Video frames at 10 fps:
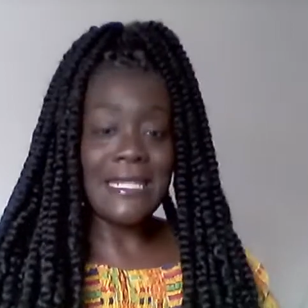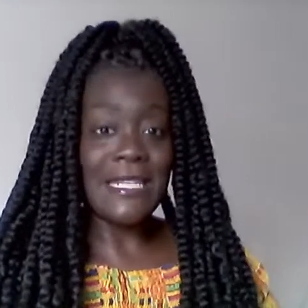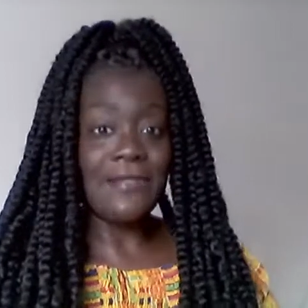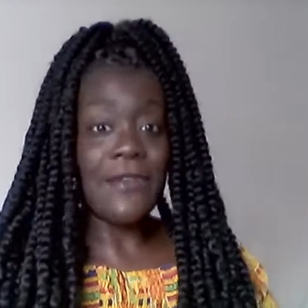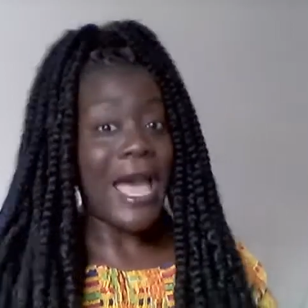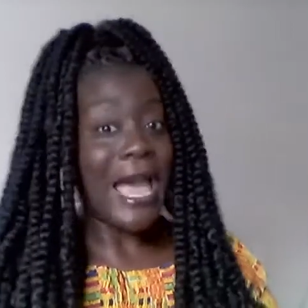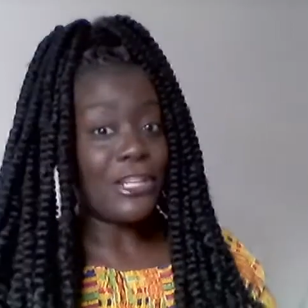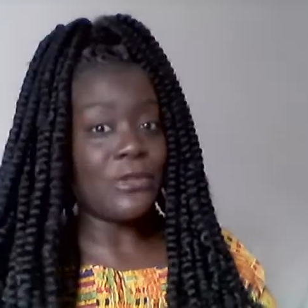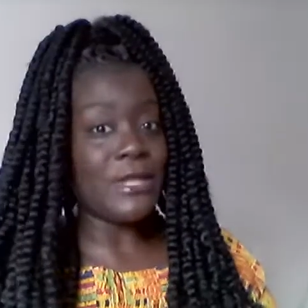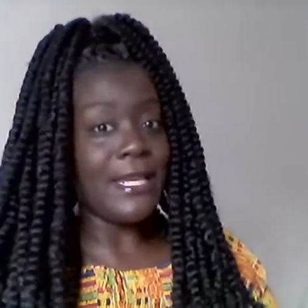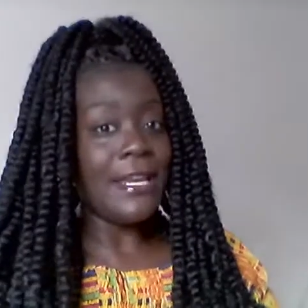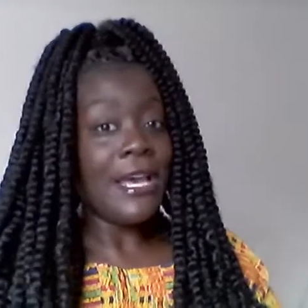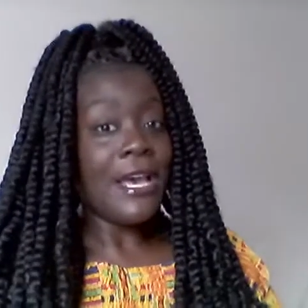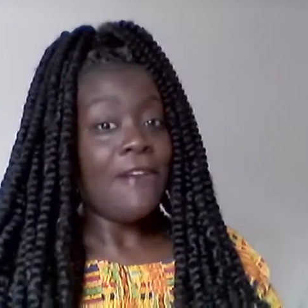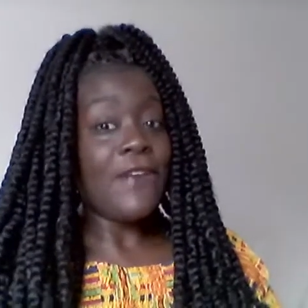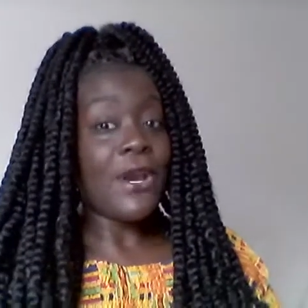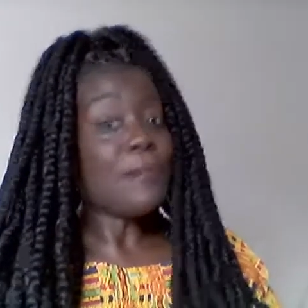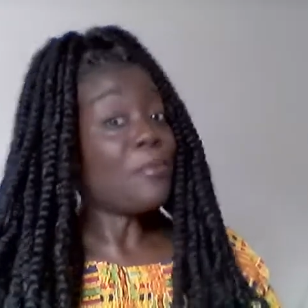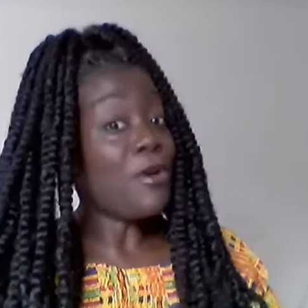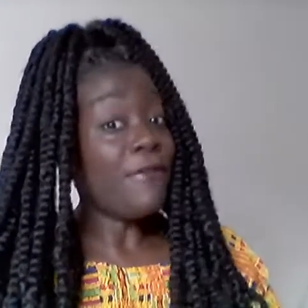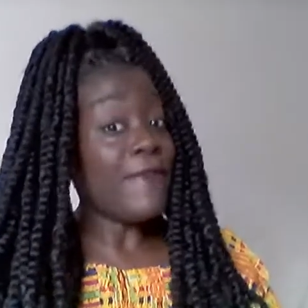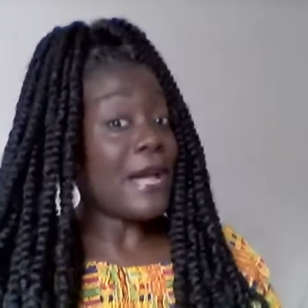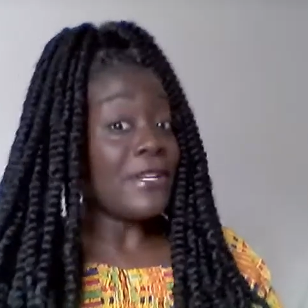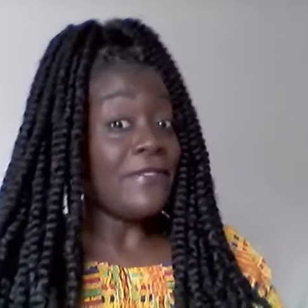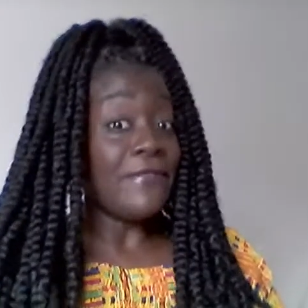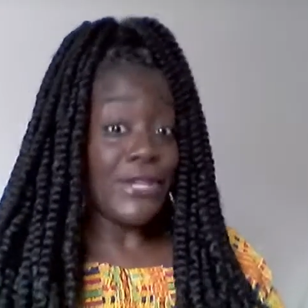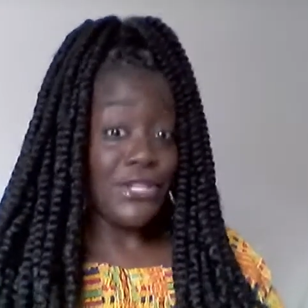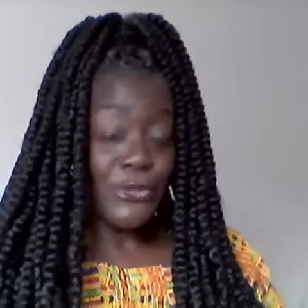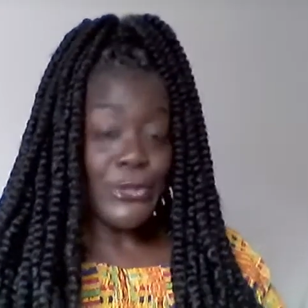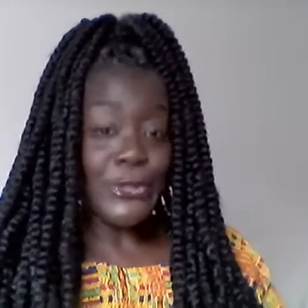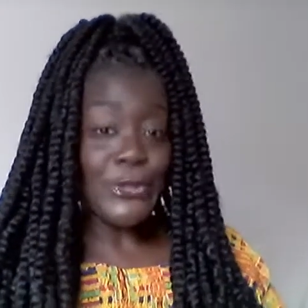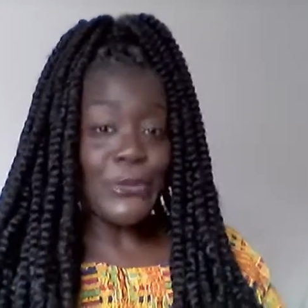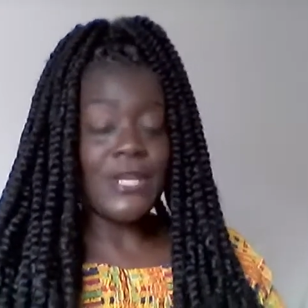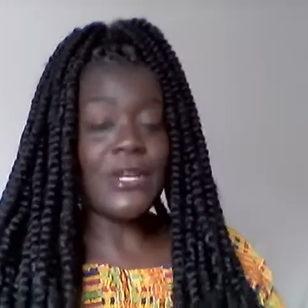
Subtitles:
It's actually very profound and very true.